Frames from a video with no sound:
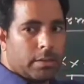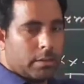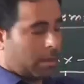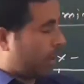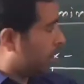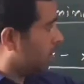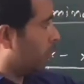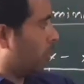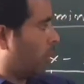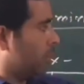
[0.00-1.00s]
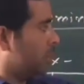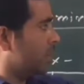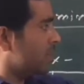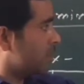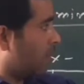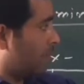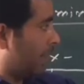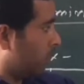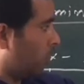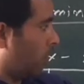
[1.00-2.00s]
another biologist, a lady
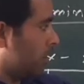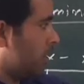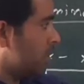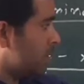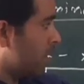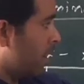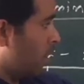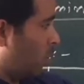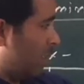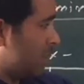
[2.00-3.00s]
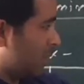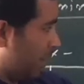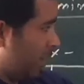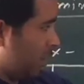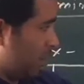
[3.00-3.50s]
biologist, while studying the